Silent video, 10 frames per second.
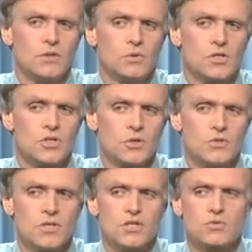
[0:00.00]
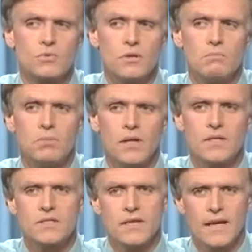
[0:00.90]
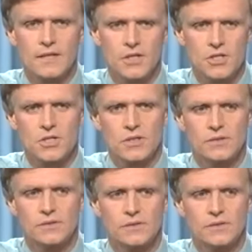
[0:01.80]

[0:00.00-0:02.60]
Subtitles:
which shows extreme blood stagnation.